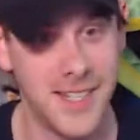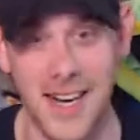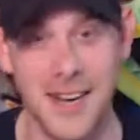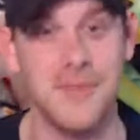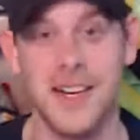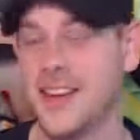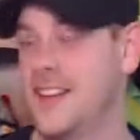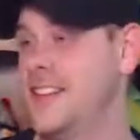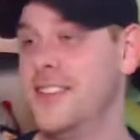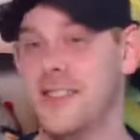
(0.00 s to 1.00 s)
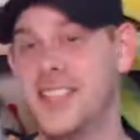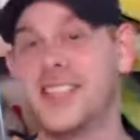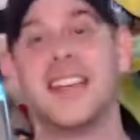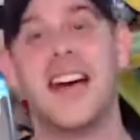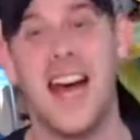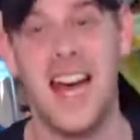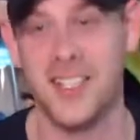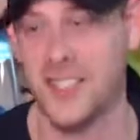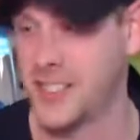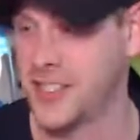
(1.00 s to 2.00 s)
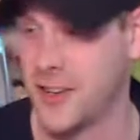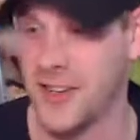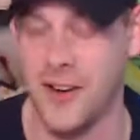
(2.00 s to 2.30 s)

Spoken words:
But the reason that I actually started